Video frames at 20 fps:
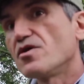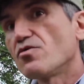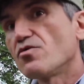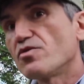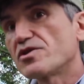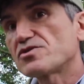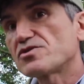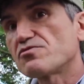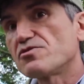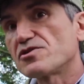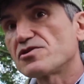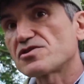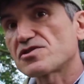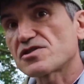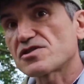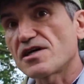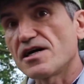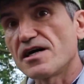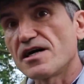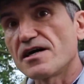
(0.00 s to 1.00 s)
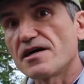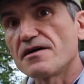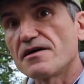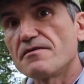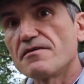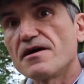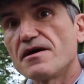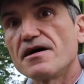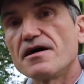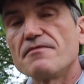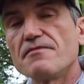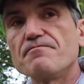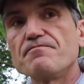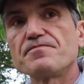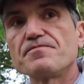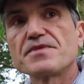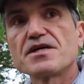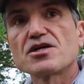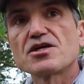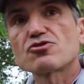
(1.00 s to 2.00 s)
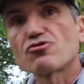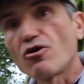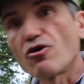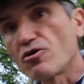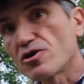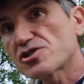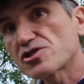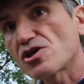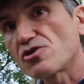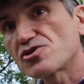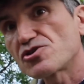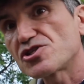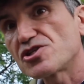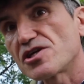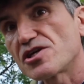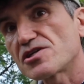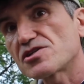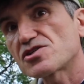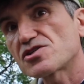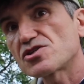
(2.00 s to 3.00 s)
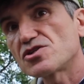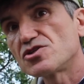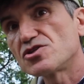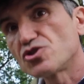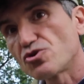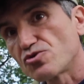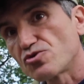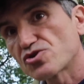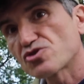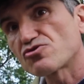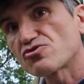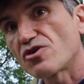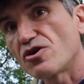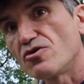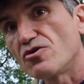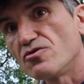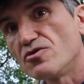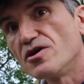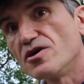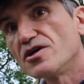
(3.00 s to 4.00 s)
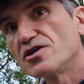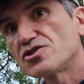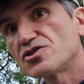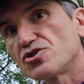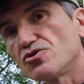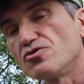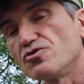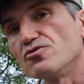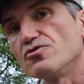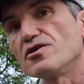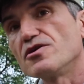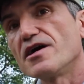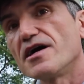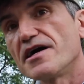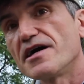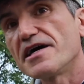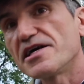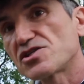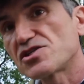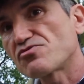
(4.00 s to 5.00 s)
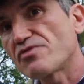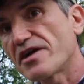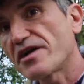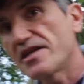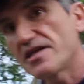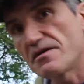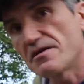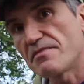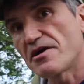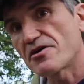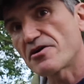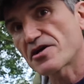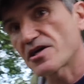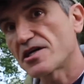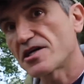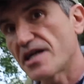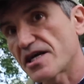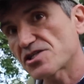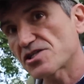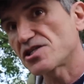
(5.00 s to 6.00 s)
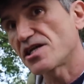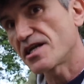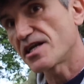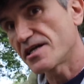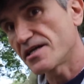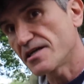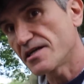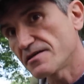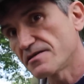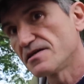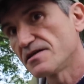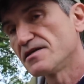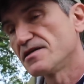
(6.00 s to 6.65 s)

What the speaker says: which was Kroll Associates, Jules Kroll, dual Israeli-American nationality.